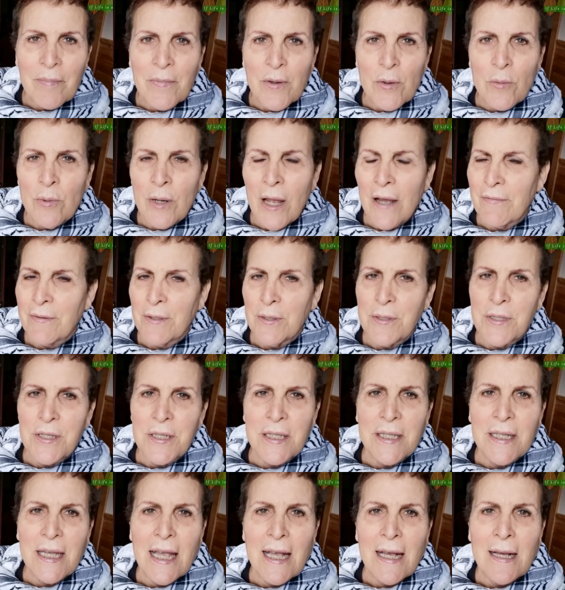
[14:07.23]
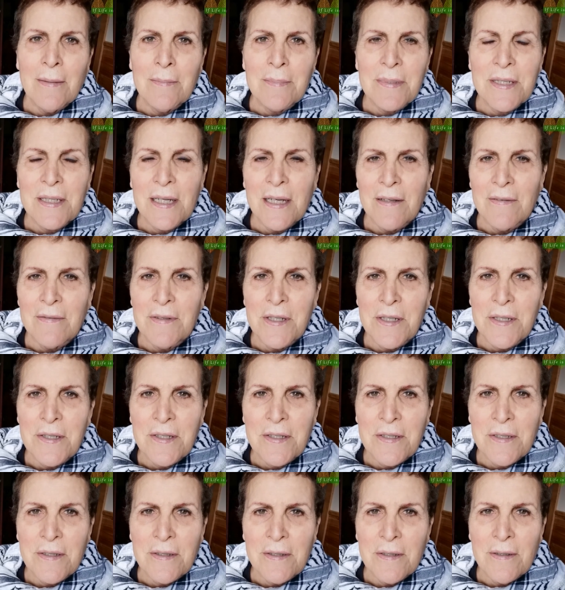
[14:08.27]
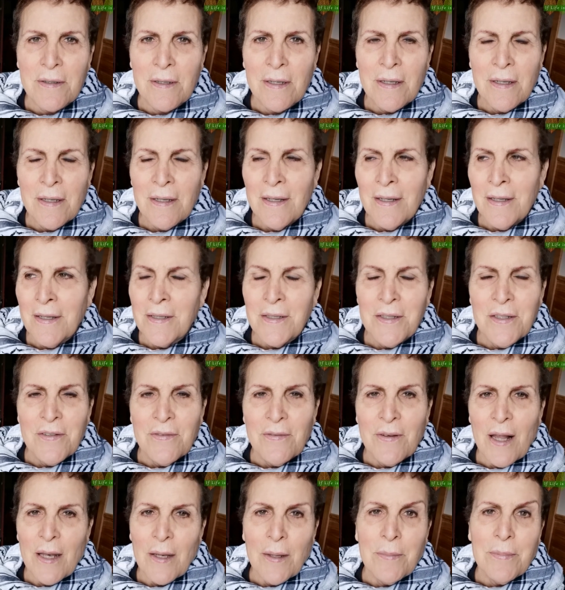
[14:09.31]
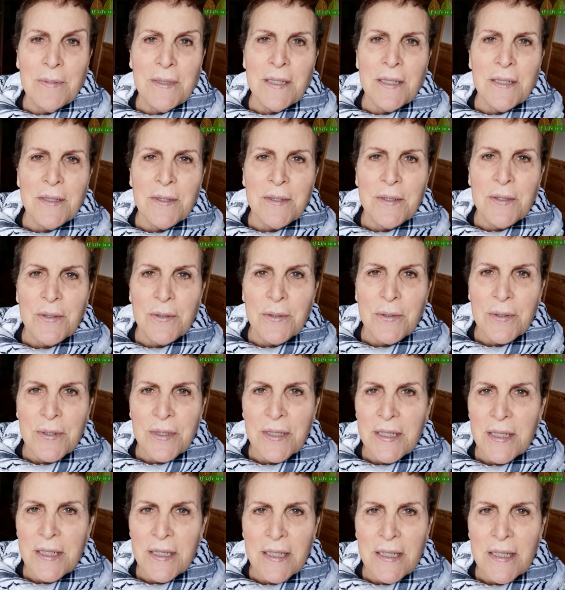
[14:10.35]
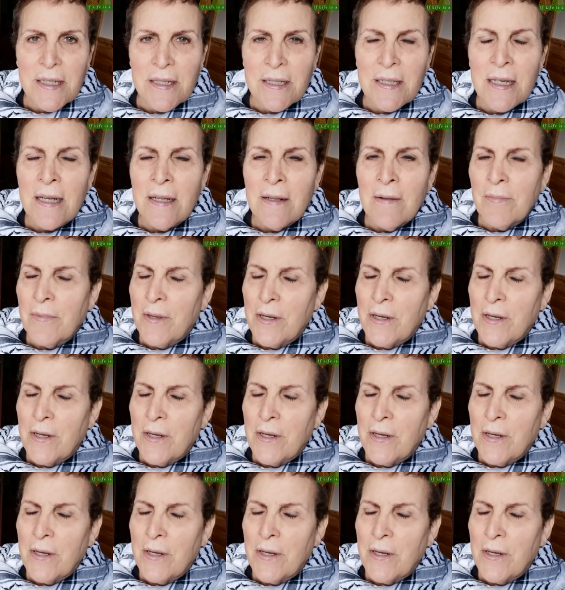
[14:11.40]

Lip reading: Refugee camps have just developed into cities.